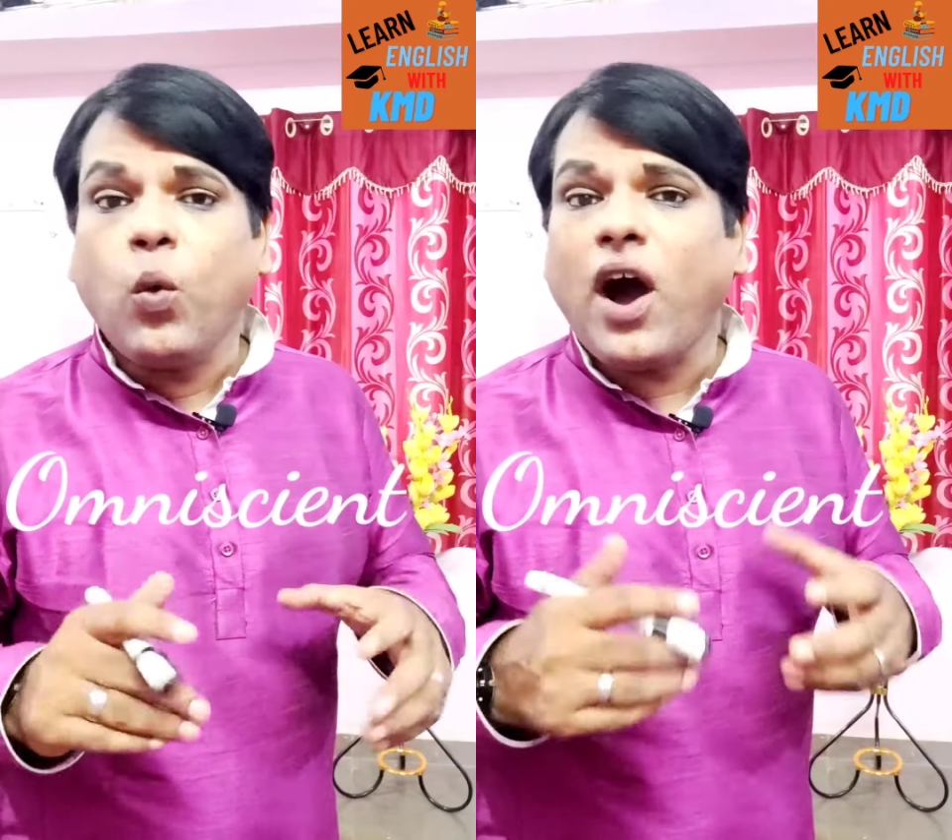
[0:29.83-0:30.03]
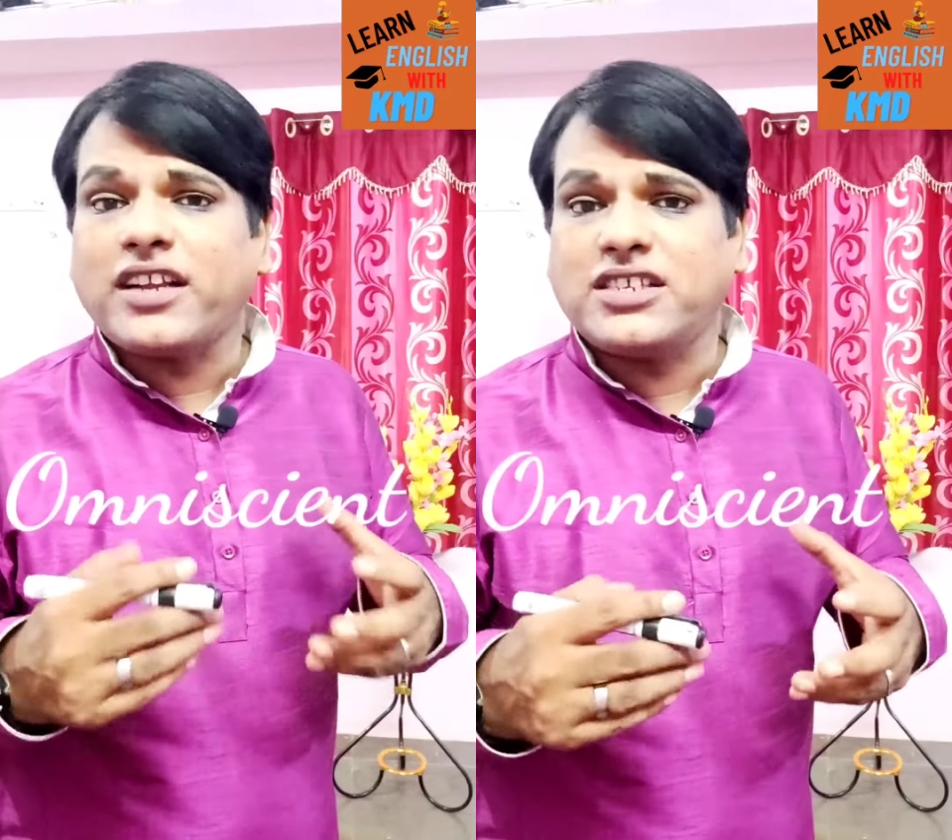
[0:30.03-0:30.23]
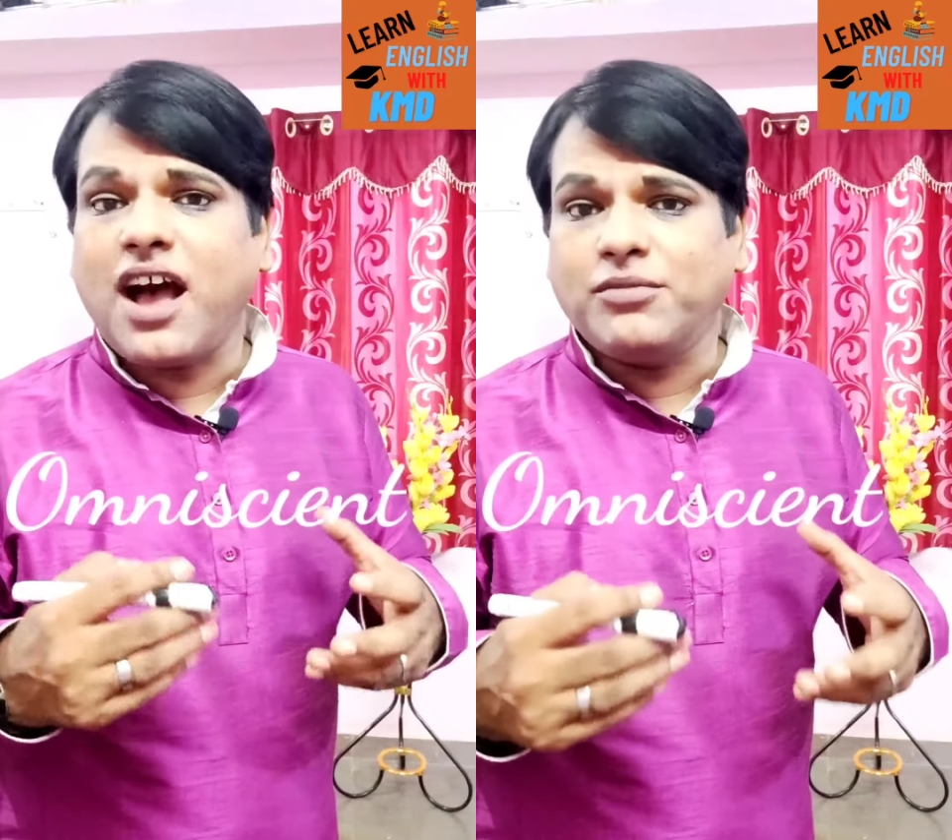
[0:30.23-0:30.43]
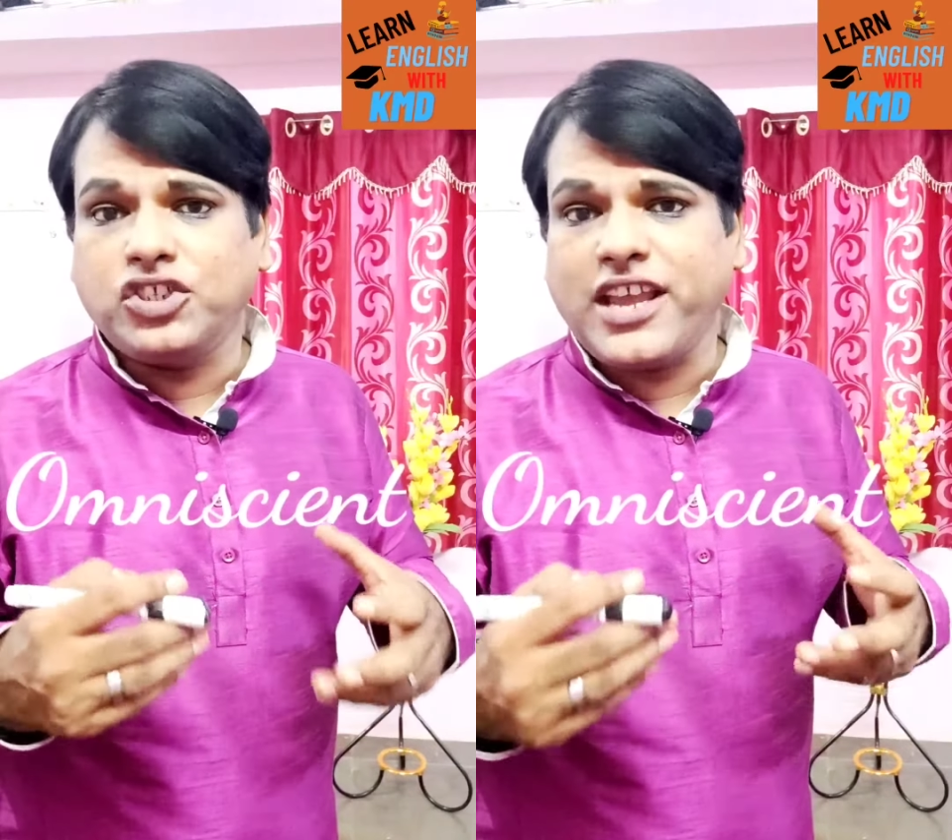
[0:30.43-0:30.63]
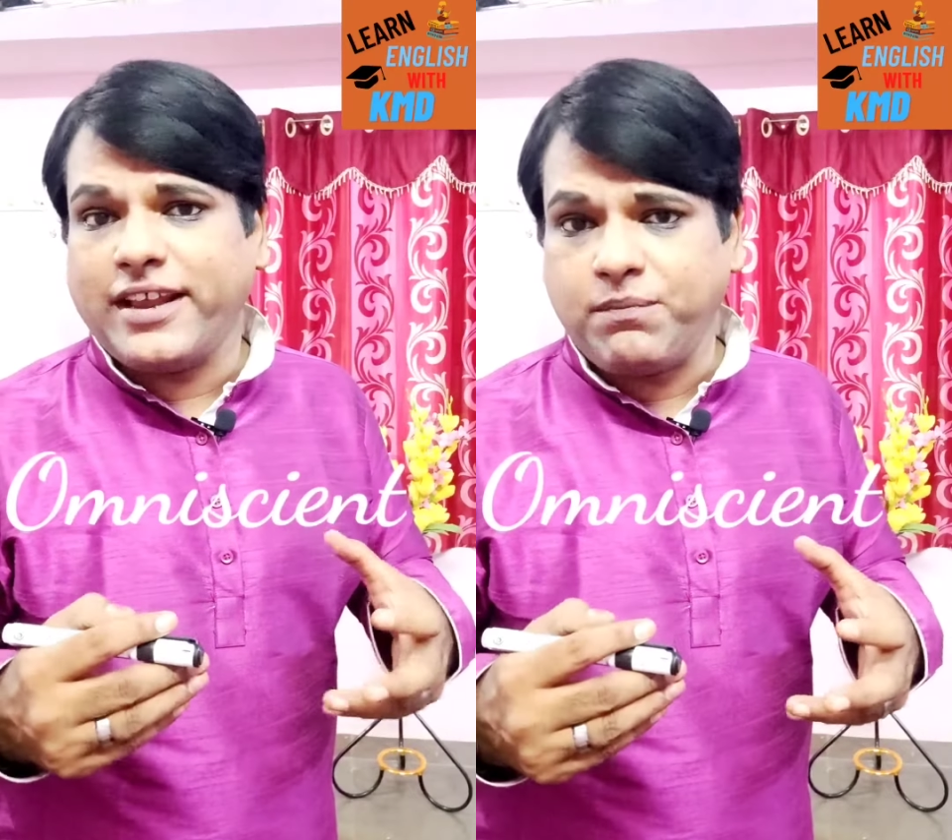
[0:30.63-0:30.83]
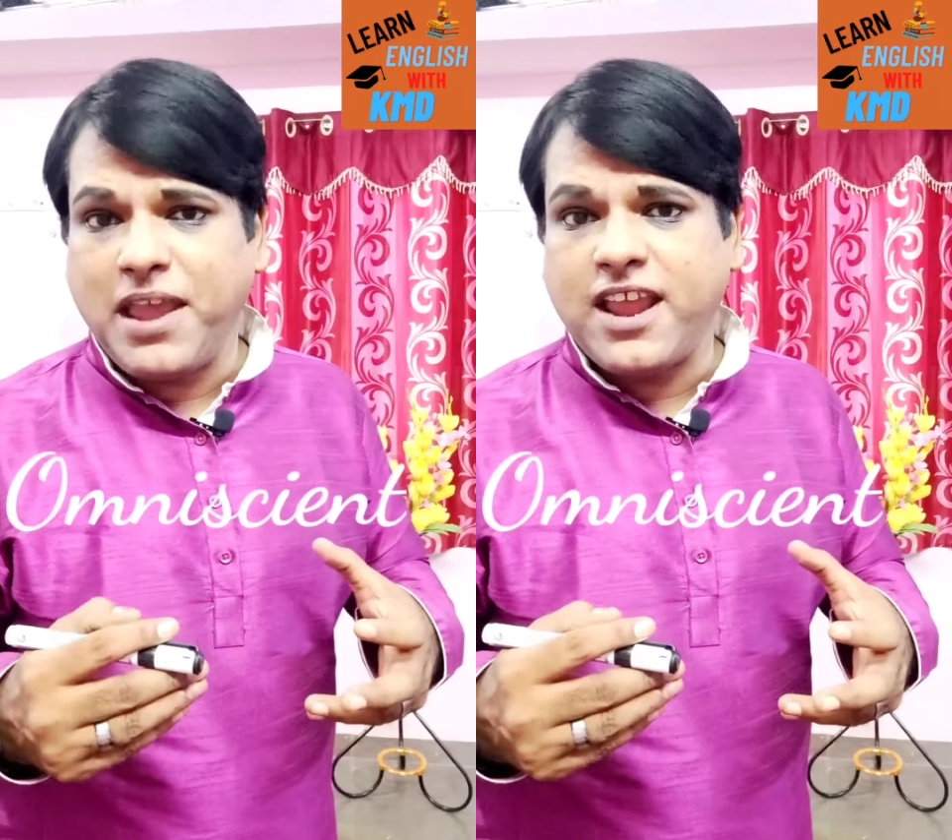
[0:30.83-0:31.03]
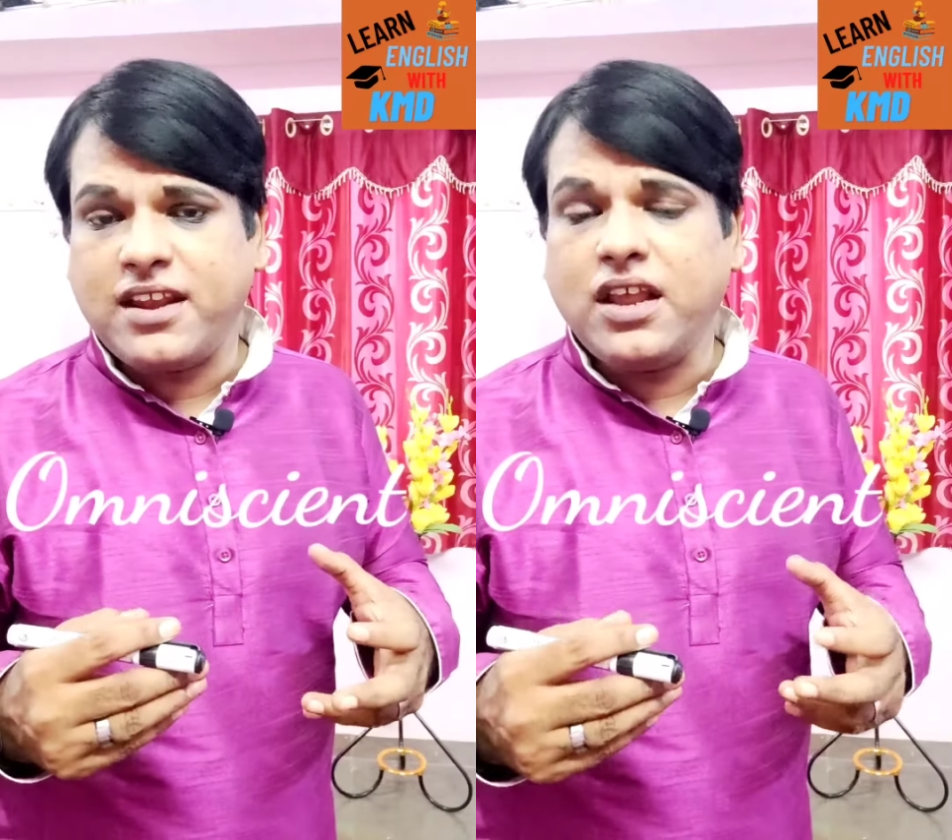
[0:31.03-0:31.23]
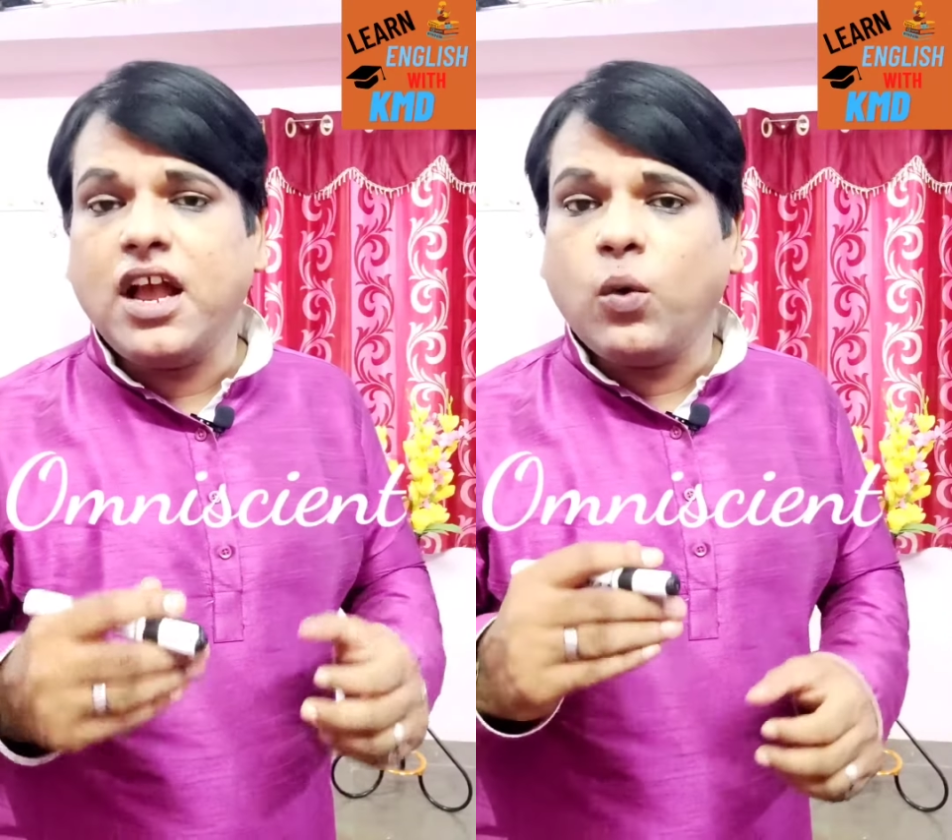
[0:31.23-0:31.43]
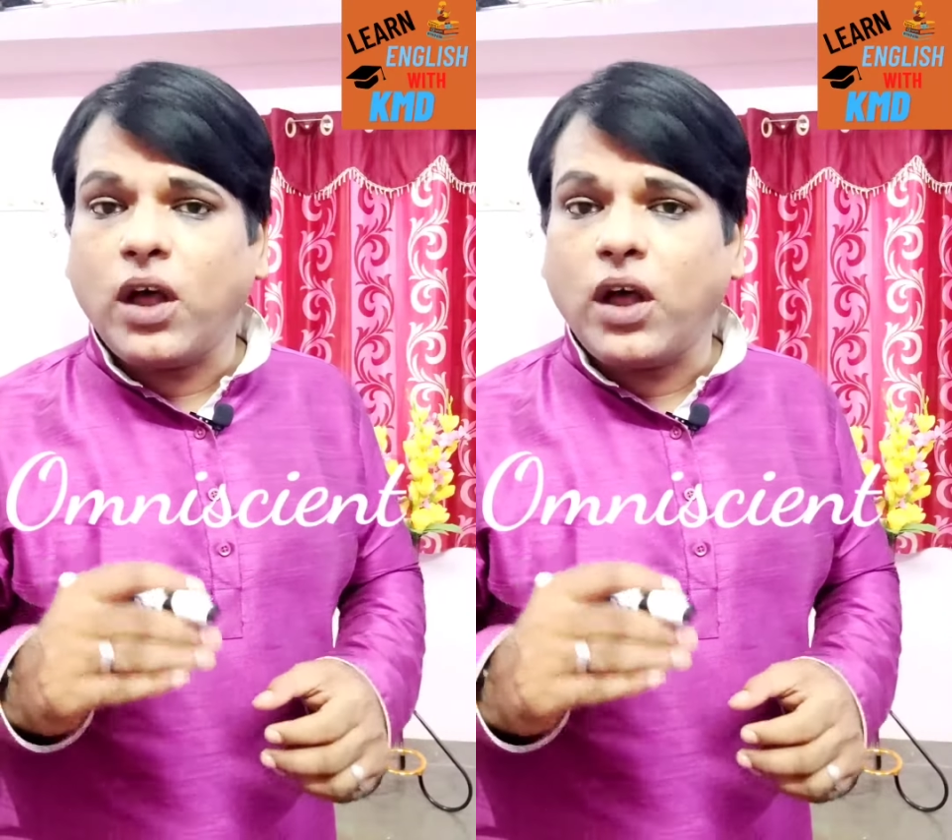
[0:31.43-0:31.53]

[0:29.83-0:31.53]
What does omniscient mean?